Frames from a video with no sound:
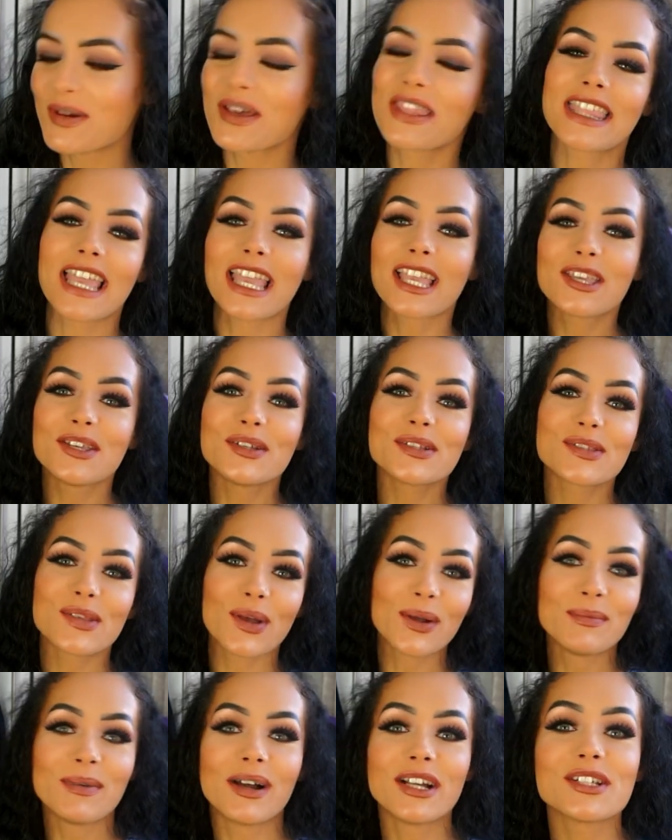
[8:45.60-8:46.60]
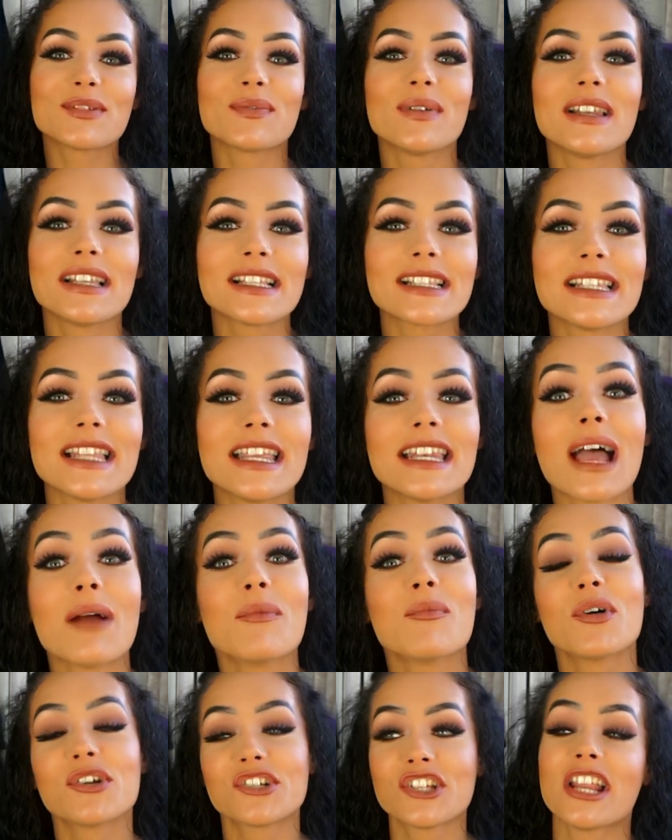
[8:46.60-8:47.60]
but thank you so much for listening
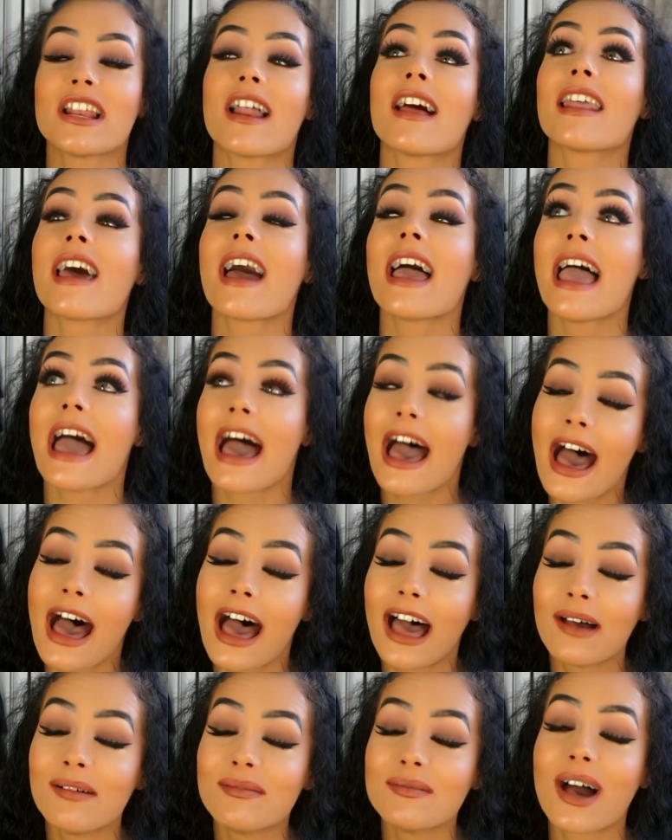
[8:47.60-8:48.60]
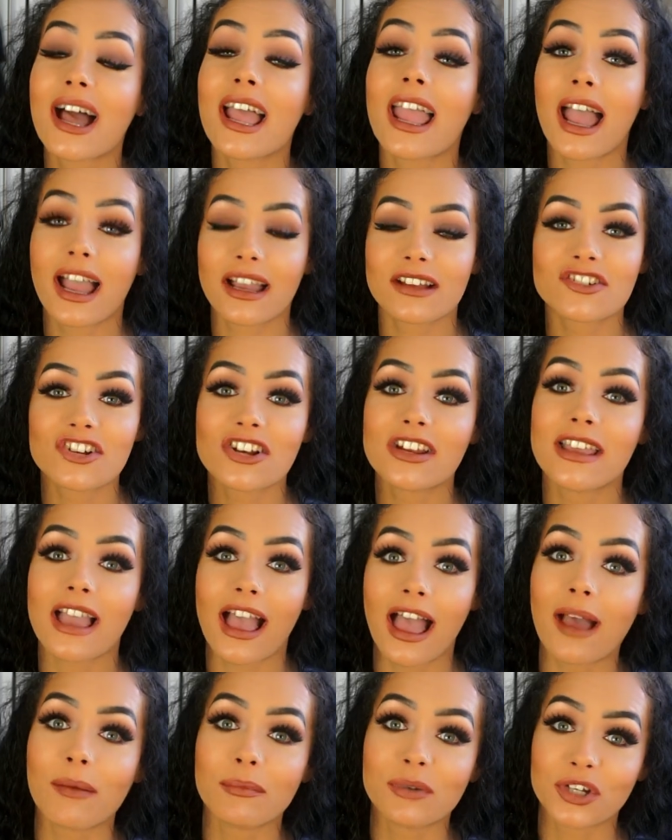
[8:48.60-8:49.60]
and watching. And I am, I actually
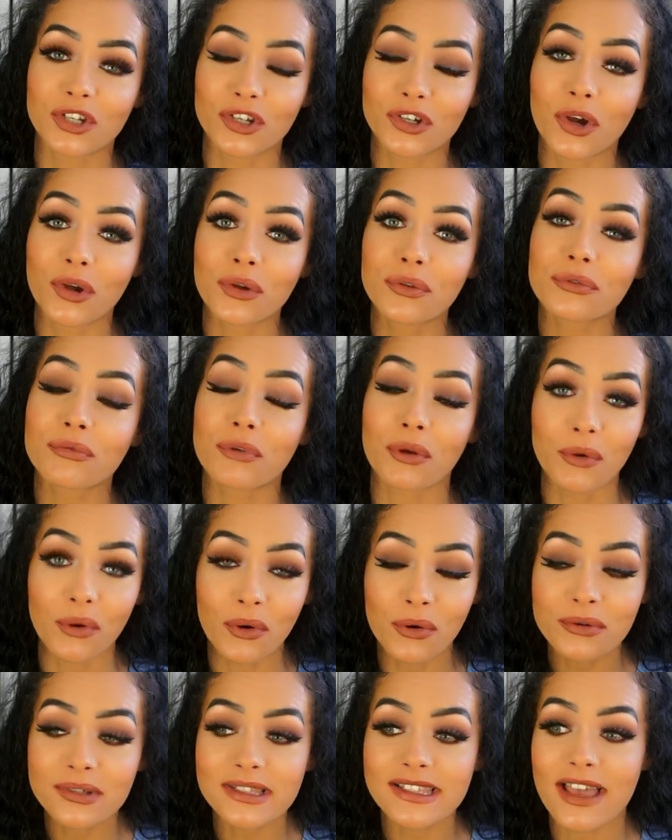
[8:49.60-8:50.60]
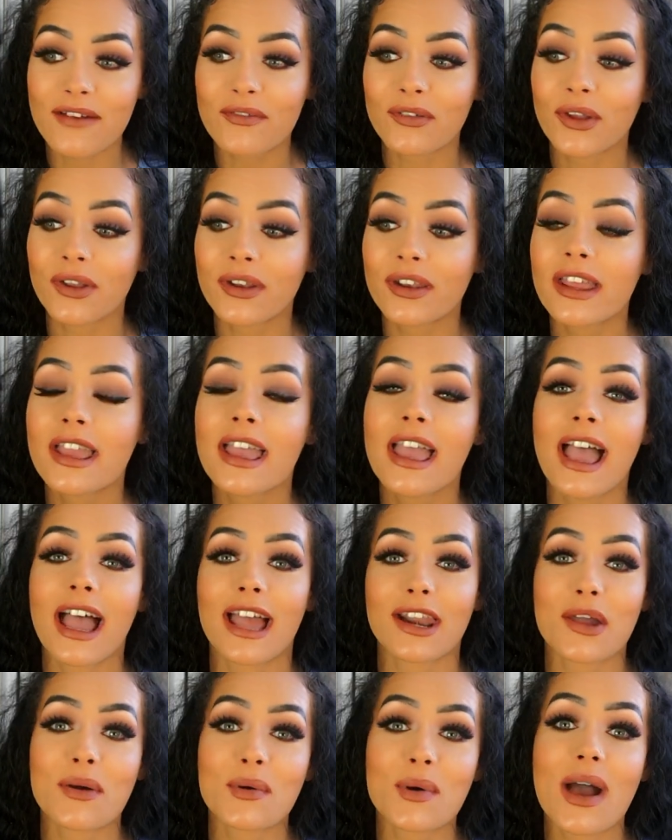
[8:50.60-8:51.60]
am going to go through all seven
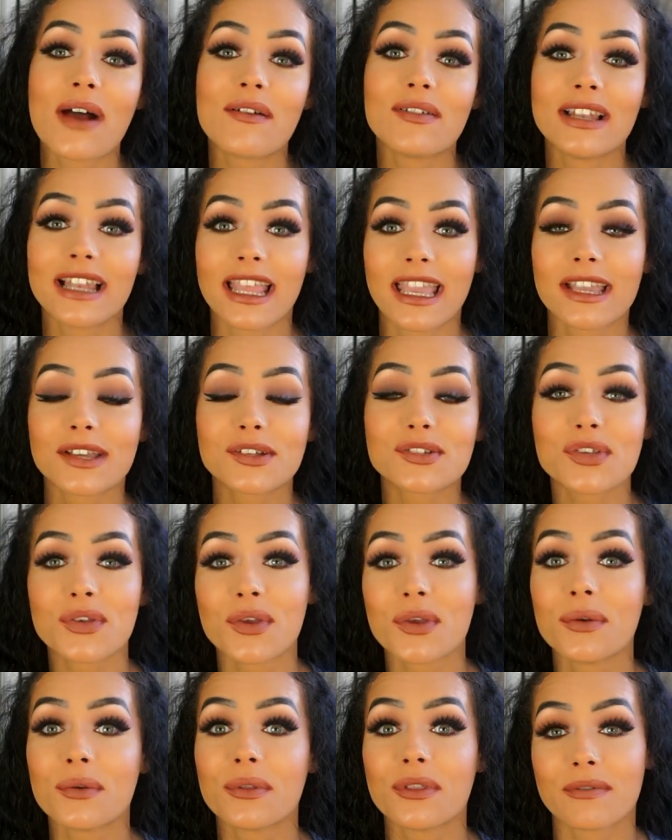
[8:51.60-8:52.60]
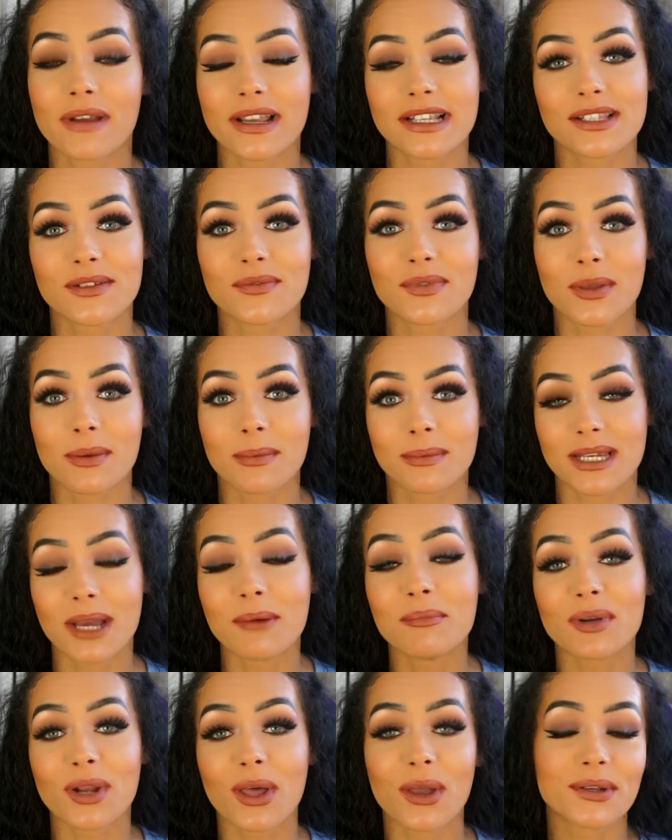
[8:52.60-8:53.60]
and I will have a link to the rest of them
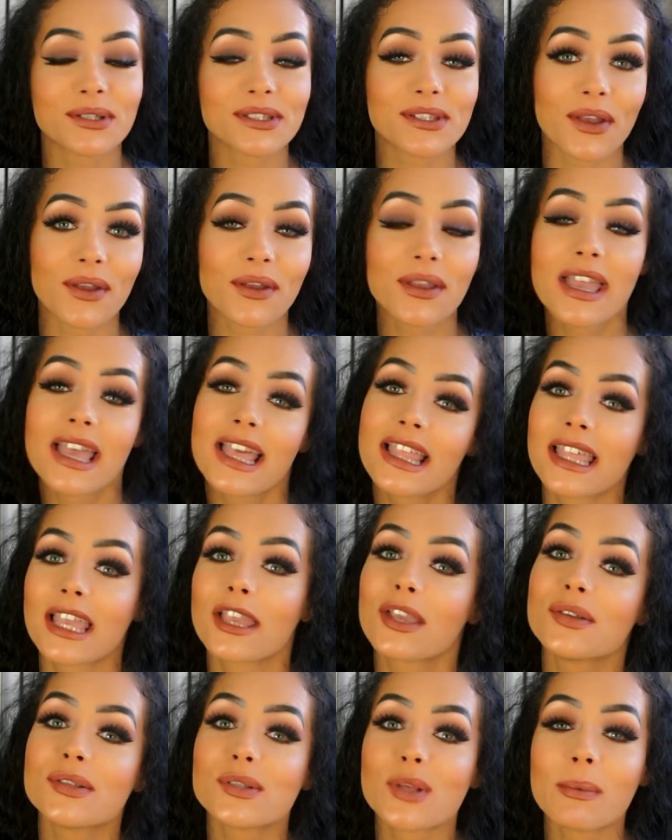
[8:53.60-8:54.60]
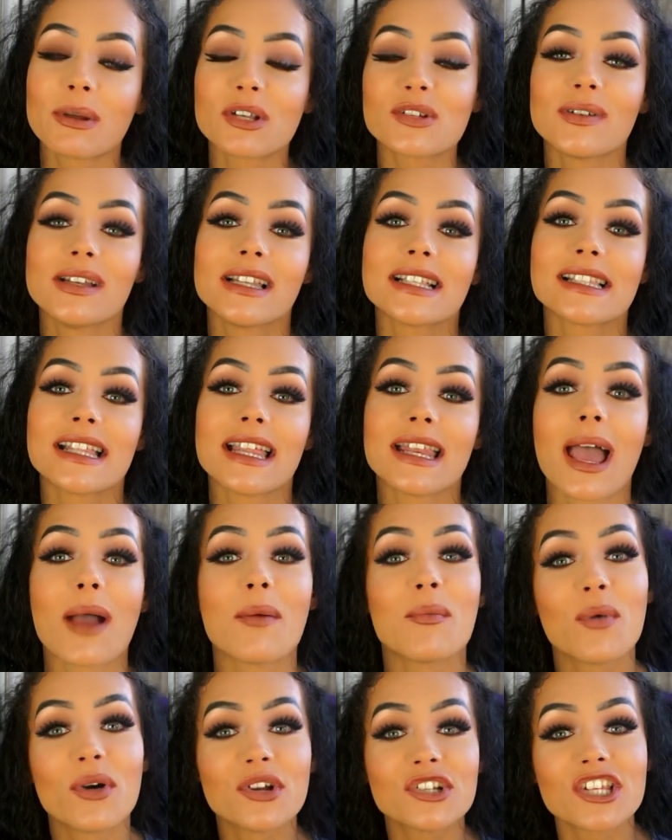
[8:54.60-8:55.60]
down below. So thank you so much for listening
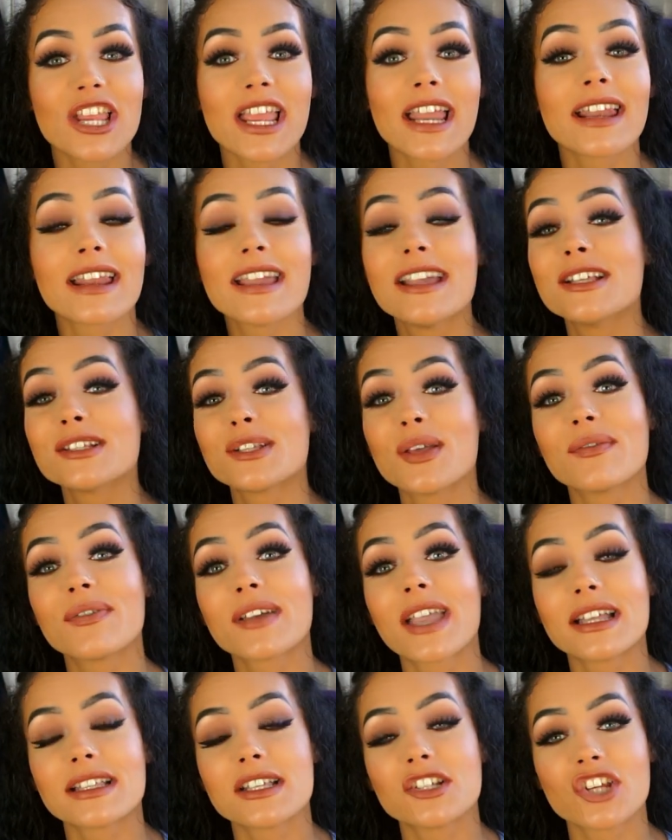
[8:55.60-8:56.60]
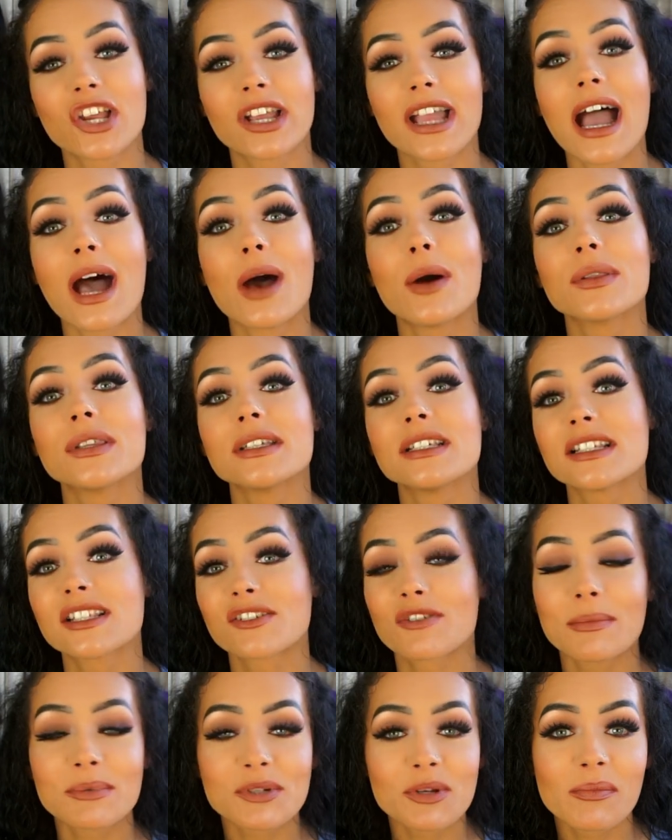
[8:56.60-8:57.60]
and watching. Don't forget to check out the
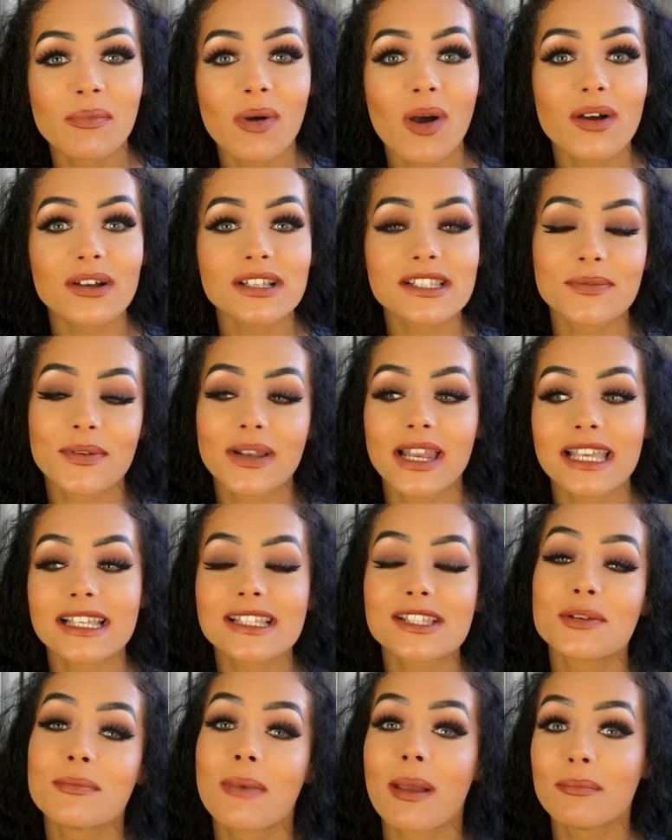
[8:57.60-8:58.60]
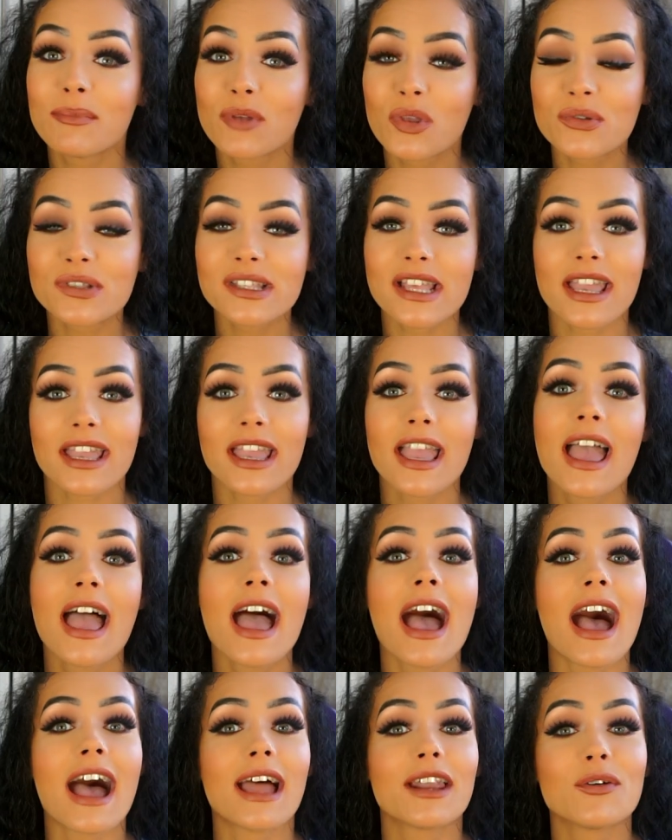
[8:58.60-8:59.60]
description box for links to my music
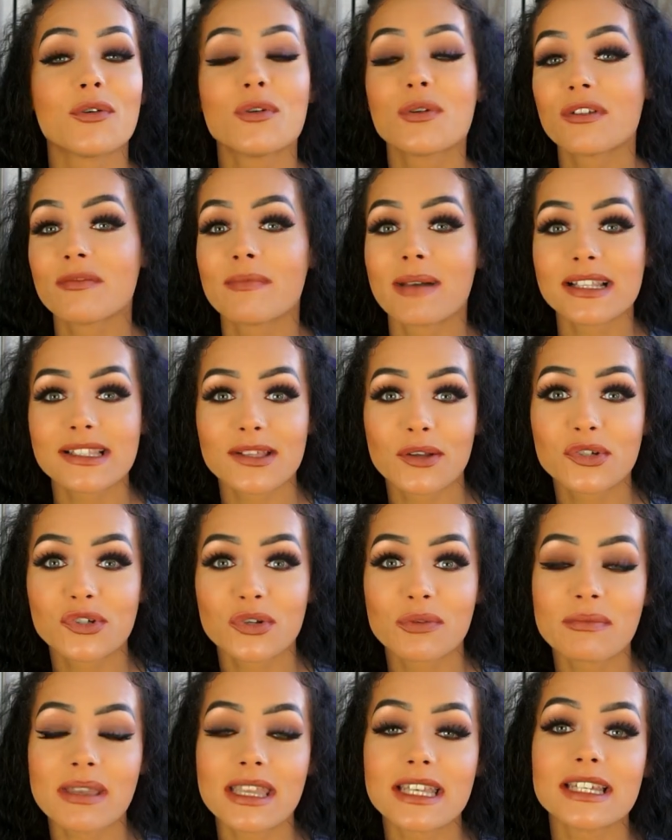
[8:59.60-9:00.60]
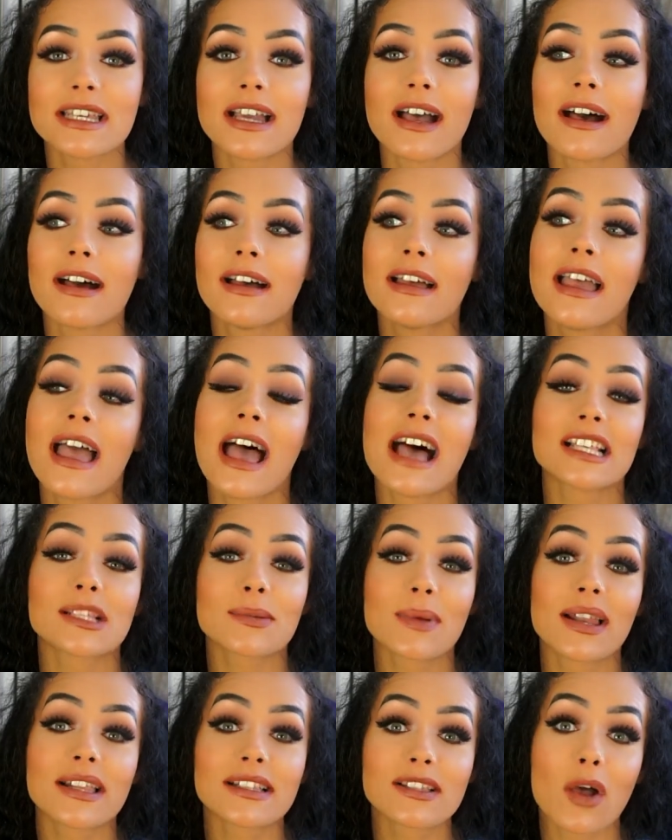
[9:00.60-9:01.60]
and all of my social media, as
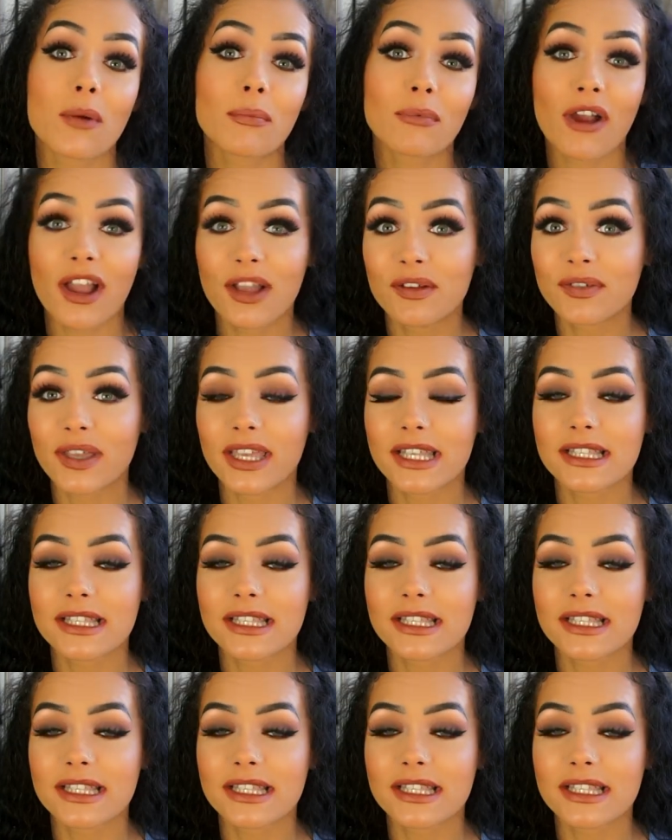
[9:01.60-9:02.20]
well as our private